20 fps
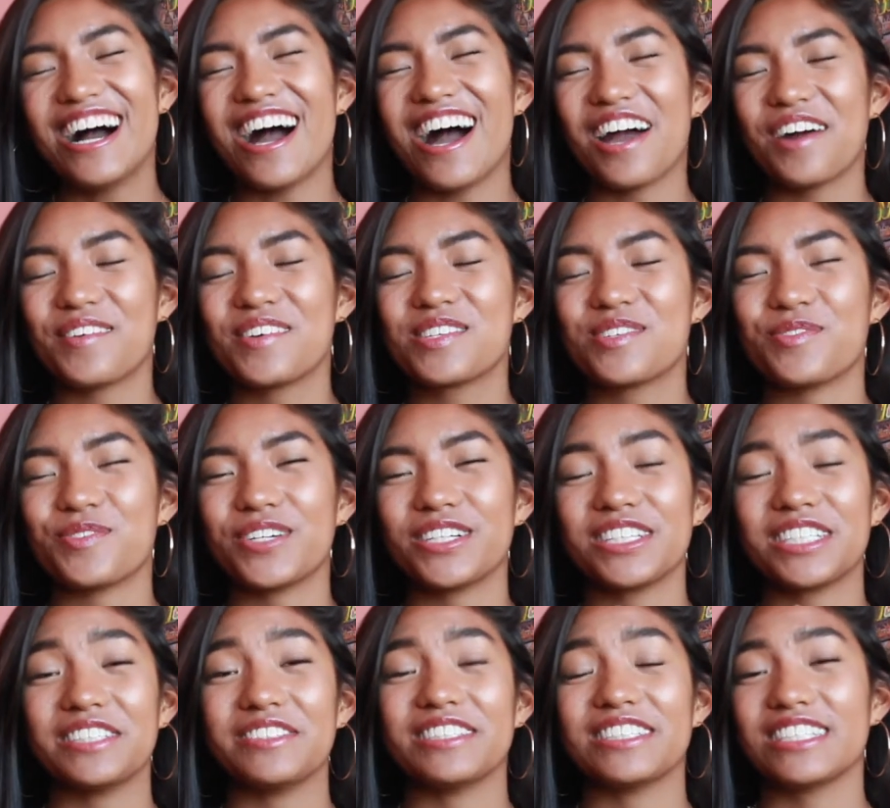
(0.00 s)
I was
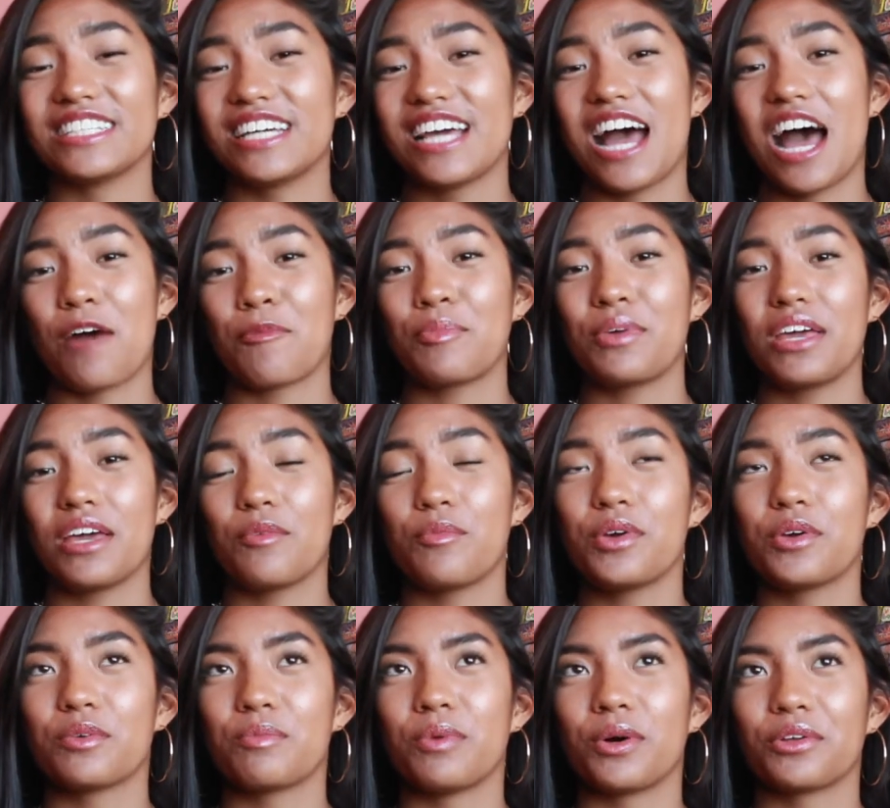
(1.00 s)
really happy.
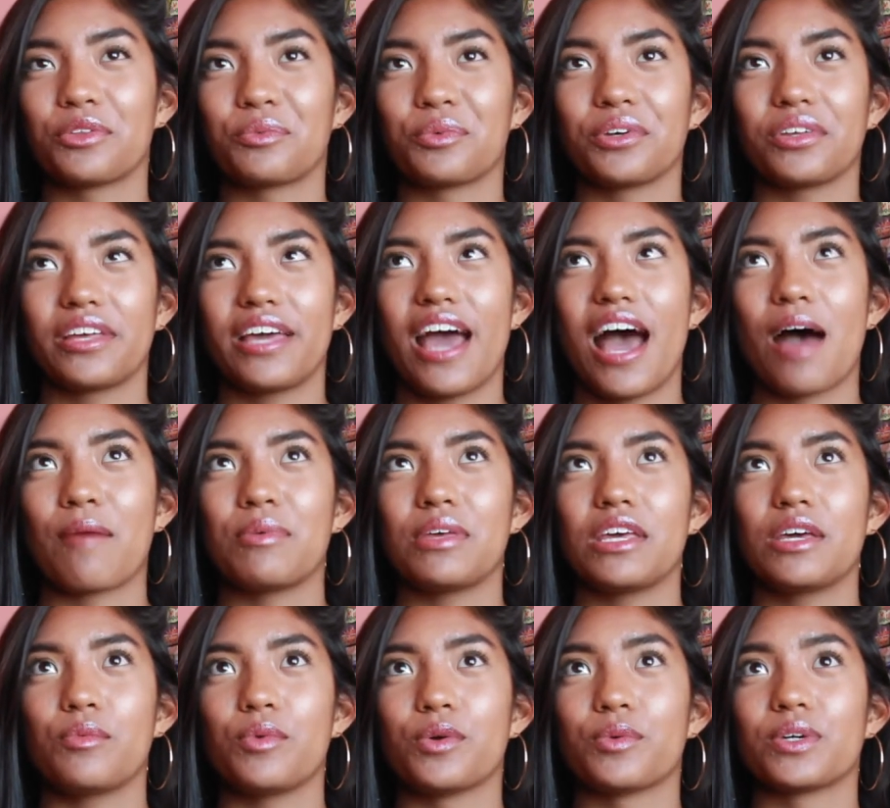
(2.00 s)
We were both really
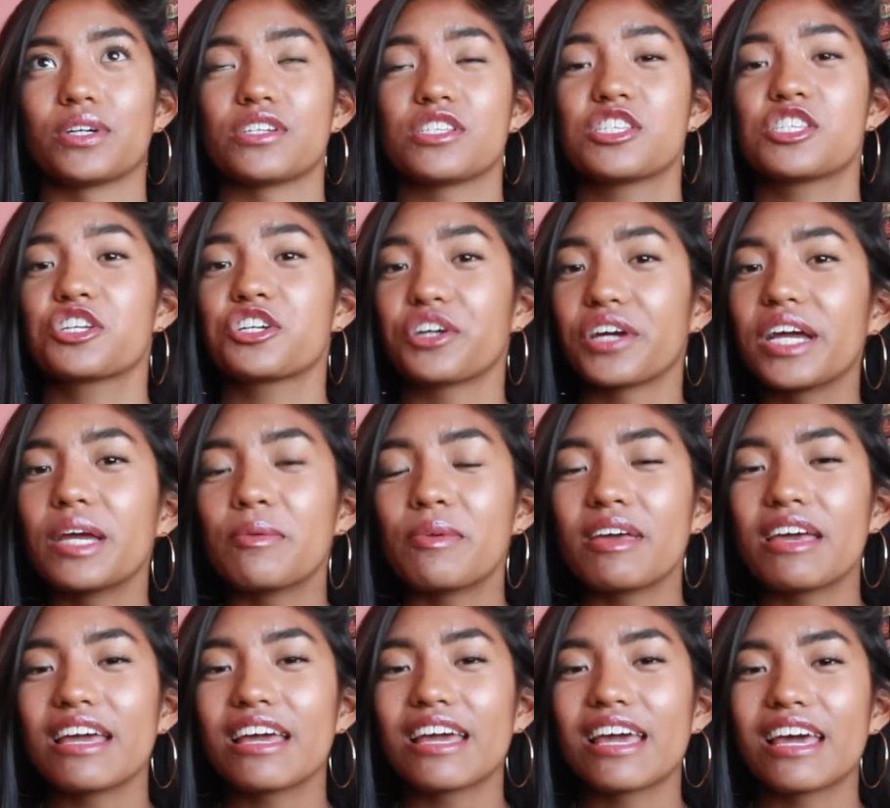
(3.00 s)
happy. We were
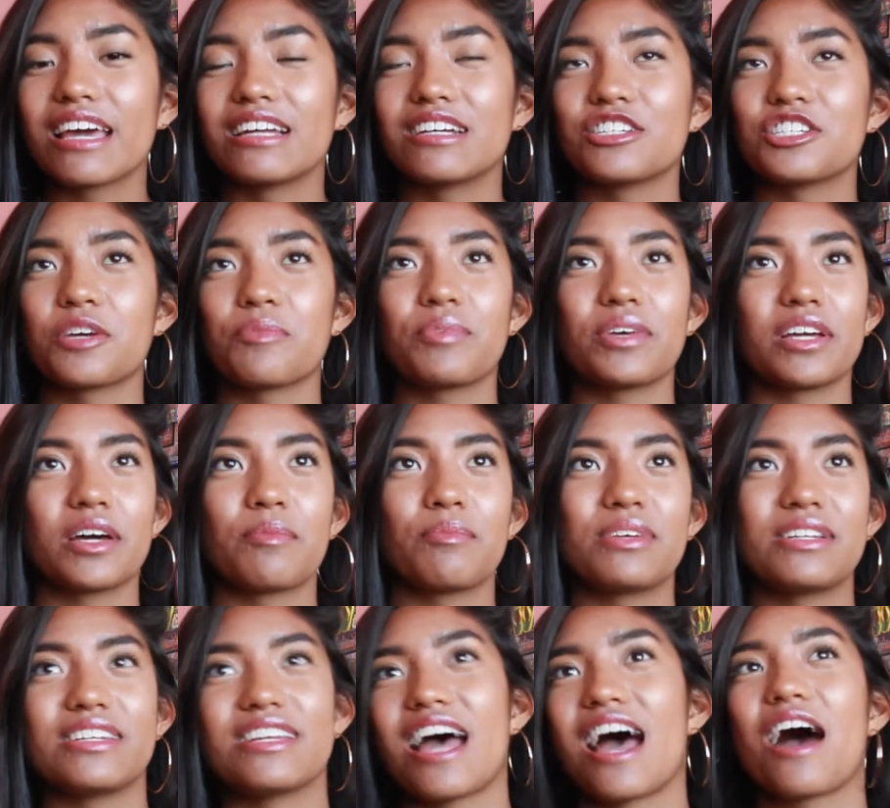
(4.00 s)
screaming and jumping up
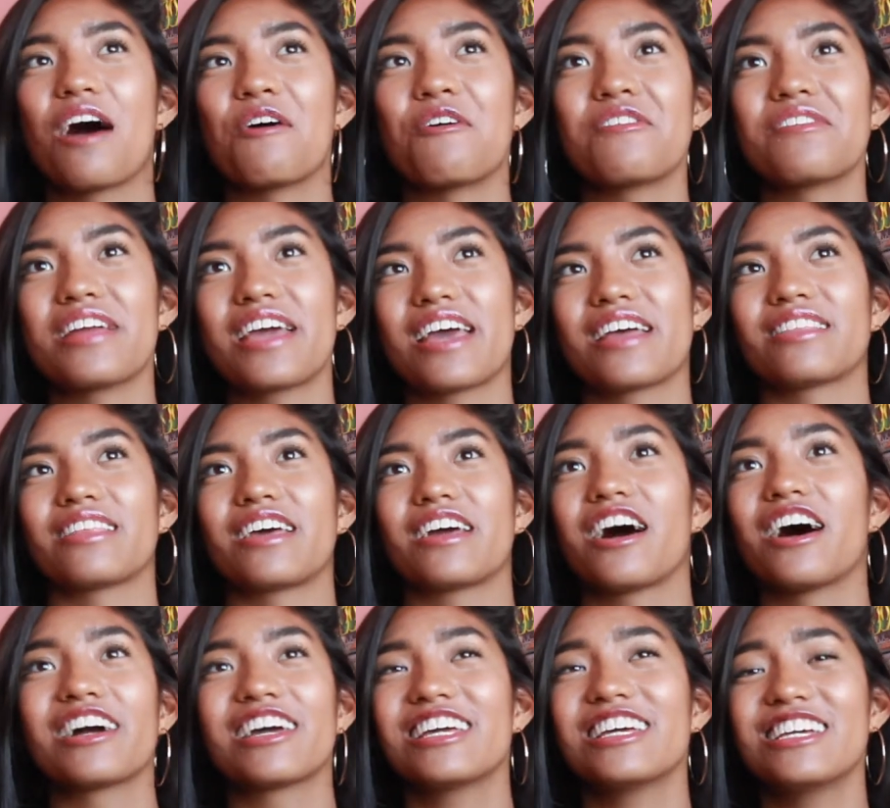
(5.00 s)
and down and
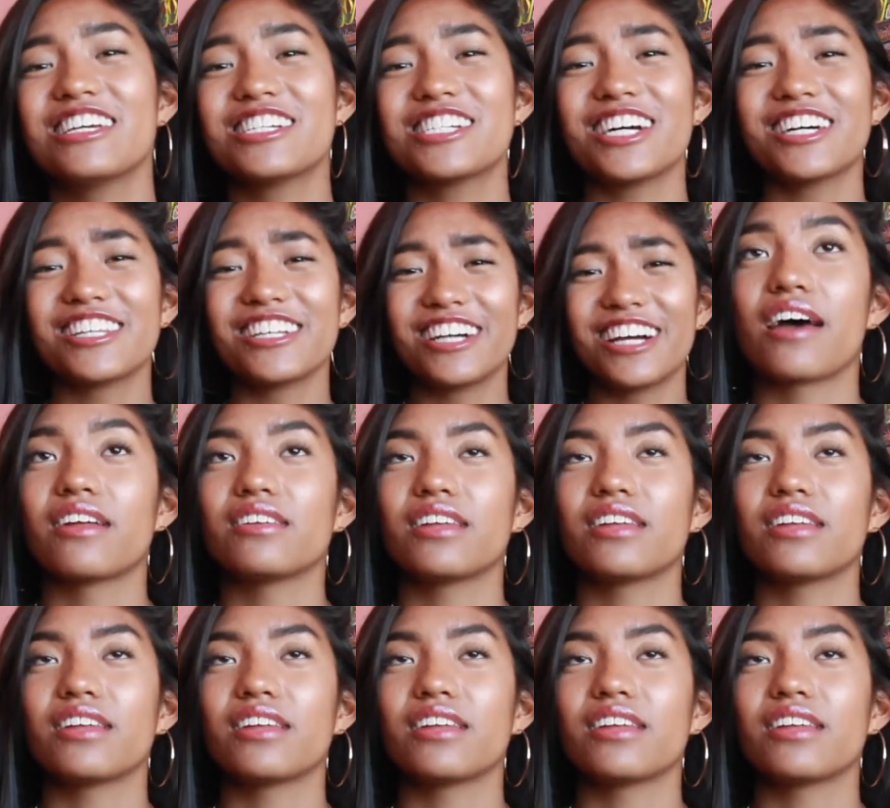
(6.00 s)
hugging each other.